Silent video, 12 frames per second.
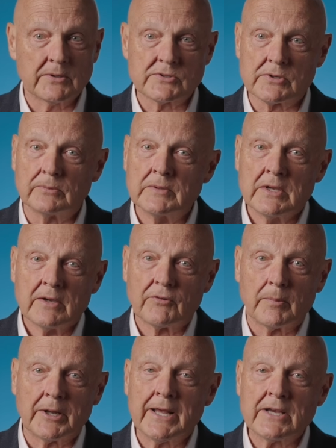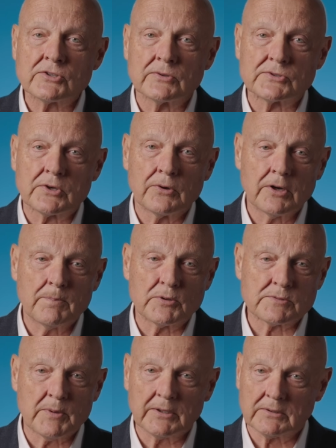So from a national security
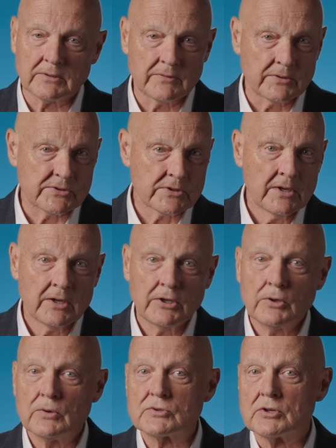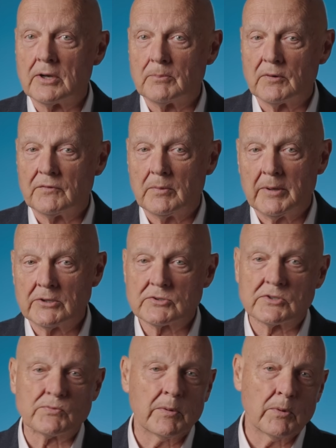perspective, there's huge number of
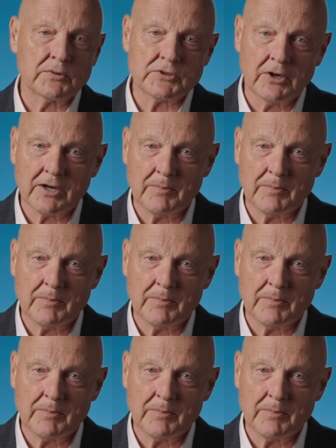dimensions. We won't talk